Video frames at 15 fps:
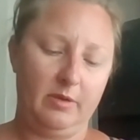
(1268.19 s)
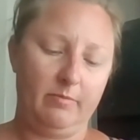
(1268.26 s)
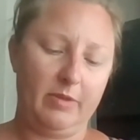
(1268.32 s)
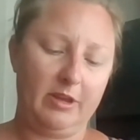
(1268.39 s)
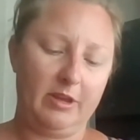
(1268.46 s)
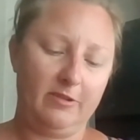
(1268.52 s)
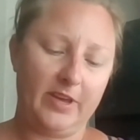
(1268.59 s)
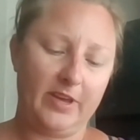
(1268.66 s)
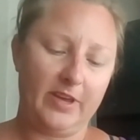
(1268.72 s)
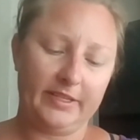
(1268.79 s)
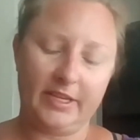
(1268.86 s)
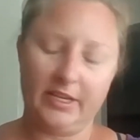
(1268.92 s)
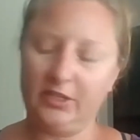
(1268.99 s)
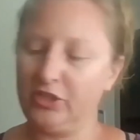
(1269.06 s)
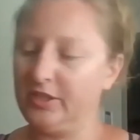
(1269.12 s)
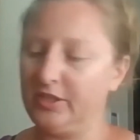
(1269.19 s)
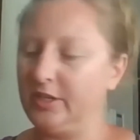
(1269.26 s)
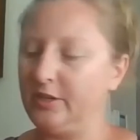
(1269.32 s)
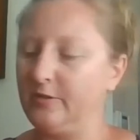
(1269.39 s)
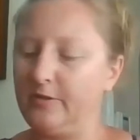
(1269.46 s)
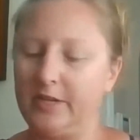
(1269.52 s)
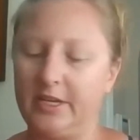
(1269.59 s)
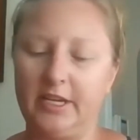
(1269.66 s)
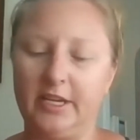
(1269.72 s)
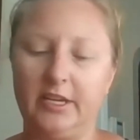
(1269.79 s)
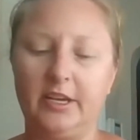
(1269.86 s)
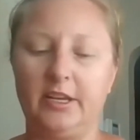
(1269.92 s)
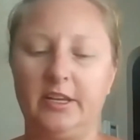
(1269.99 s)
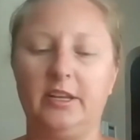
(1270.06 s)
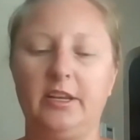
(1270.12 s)
Matter of fact, I just did a funny
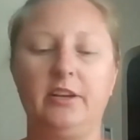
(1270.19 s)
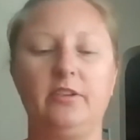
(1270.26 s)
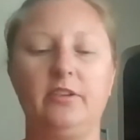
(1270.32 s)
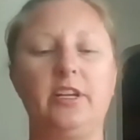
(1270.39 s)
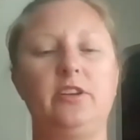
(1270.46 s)
cut and I already